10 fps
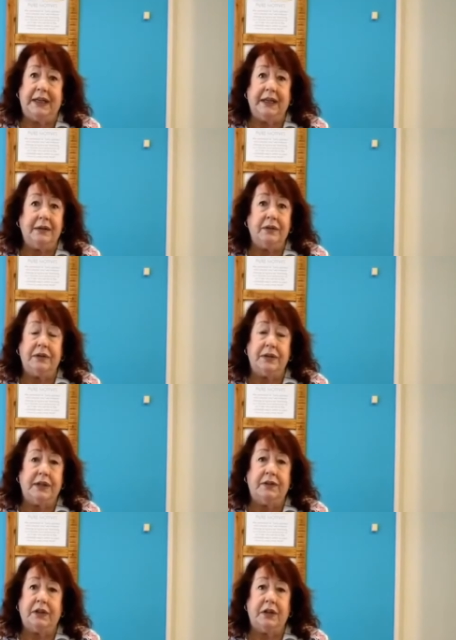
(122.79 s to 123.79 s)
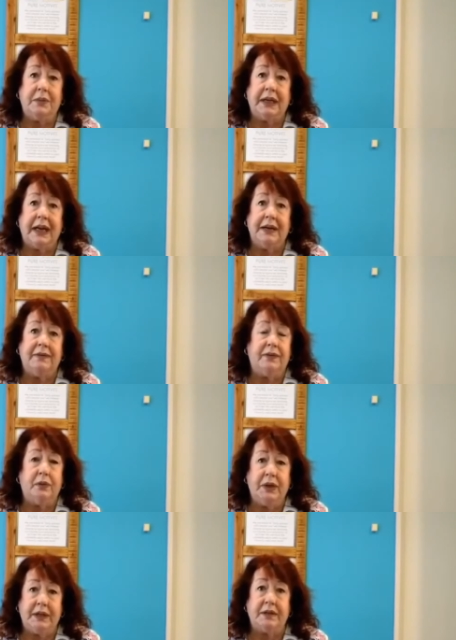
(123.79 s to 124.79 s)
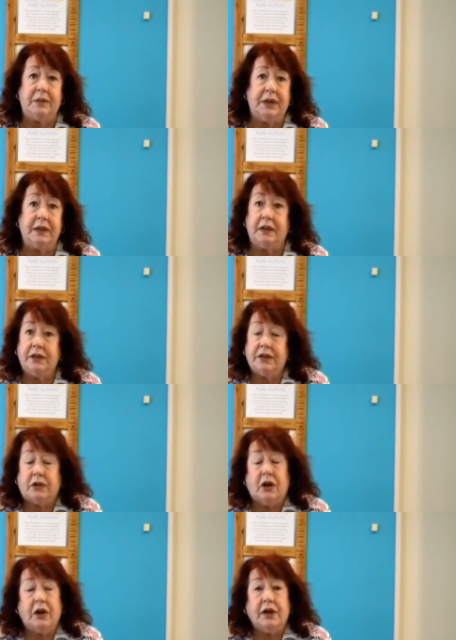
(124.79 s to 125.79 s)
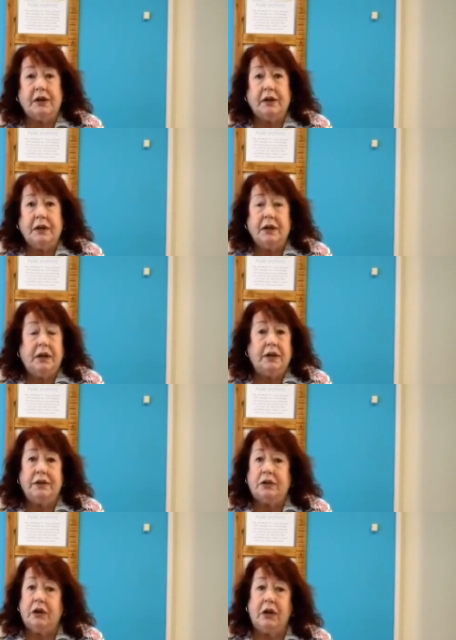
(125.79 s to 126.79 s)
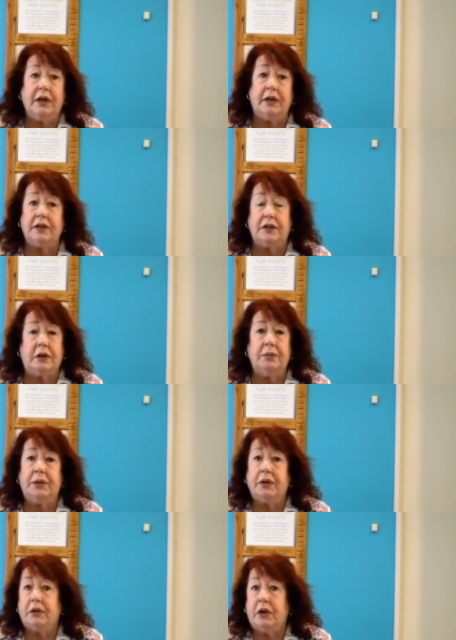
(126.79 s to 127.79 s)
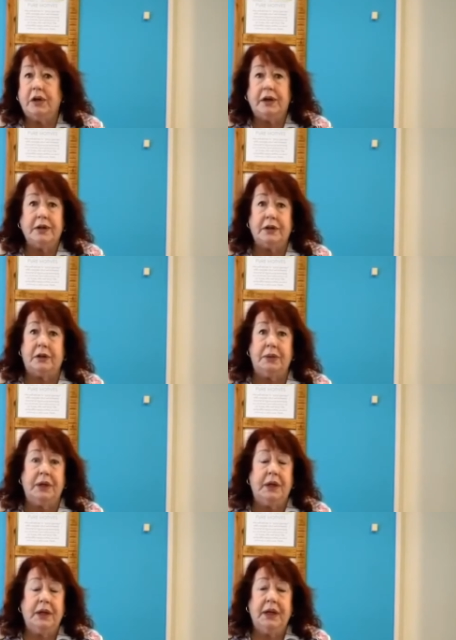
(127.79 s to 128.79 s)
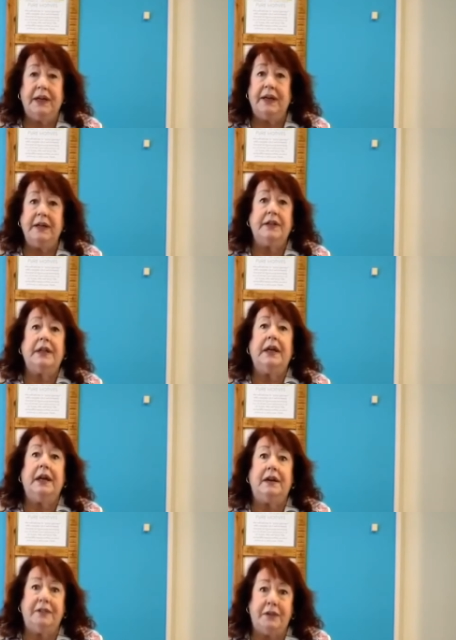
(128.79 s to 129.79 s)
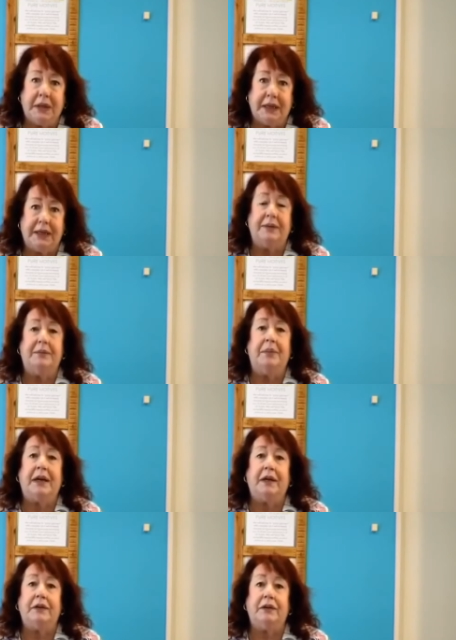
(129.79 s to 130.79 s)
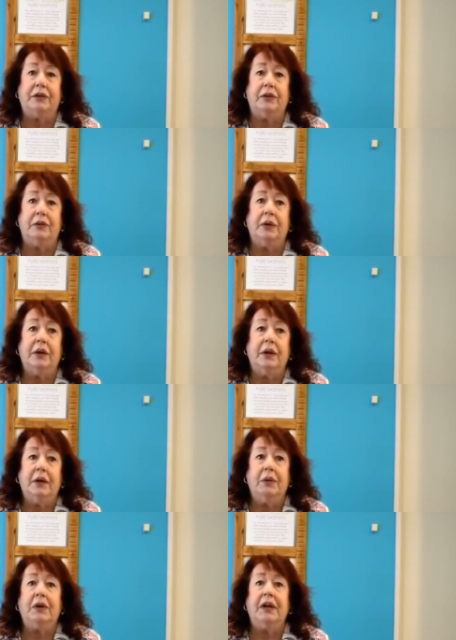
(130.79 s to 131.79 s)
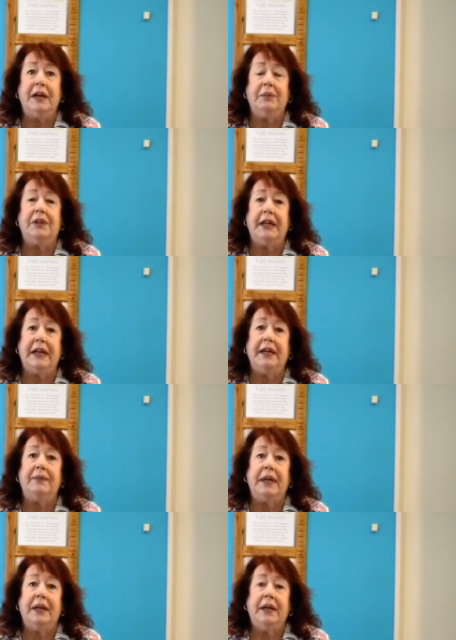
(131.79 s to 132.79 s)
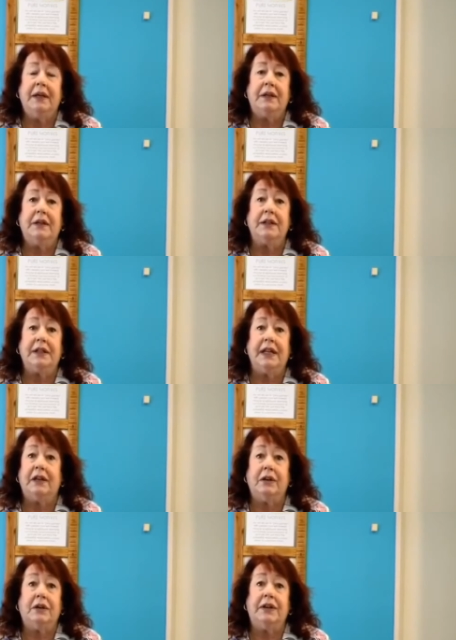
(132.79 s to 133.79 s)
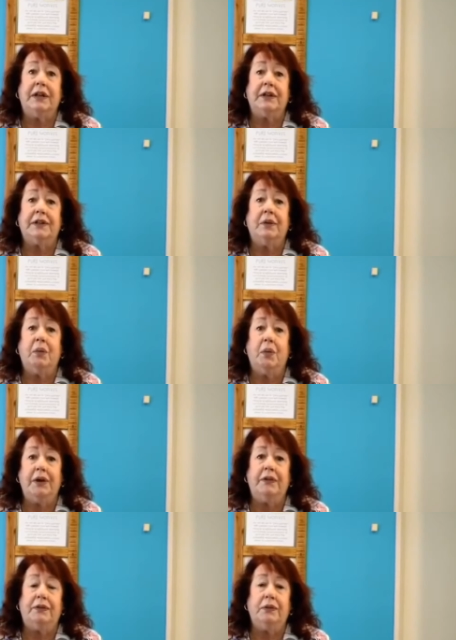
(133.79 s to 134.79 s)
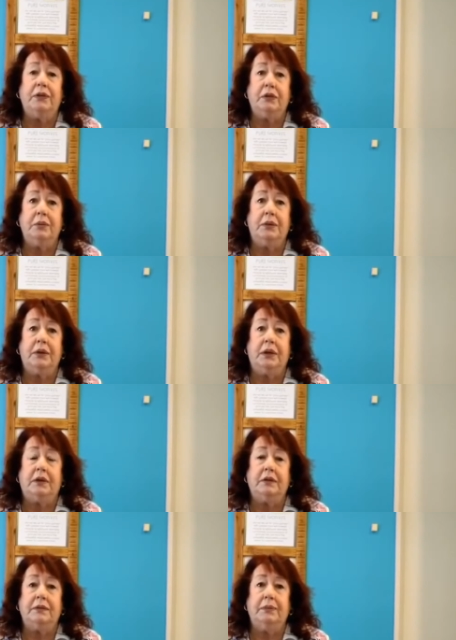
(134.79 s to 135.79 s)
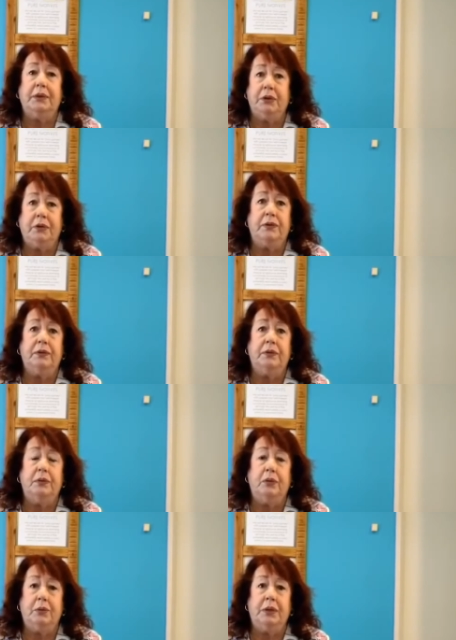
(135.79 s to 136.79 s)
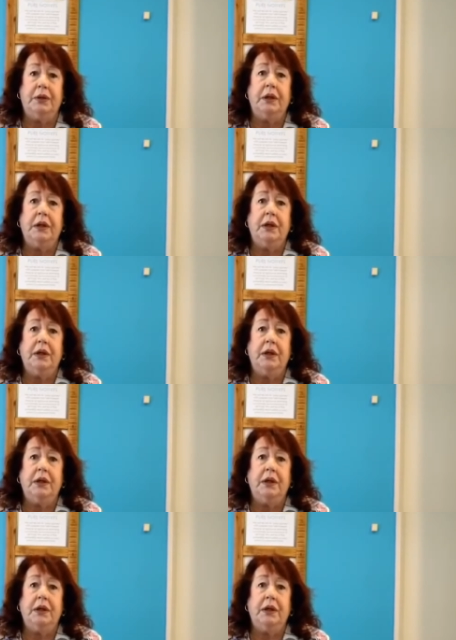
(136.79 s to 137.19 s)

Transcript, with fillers: here because every time I came for weeks and weeks, I just cried. I just cried, I sobbed, I cried, I sobbed, and they just loved me back into where I am today. So I just thank God they're just a wonderful group of beautiful women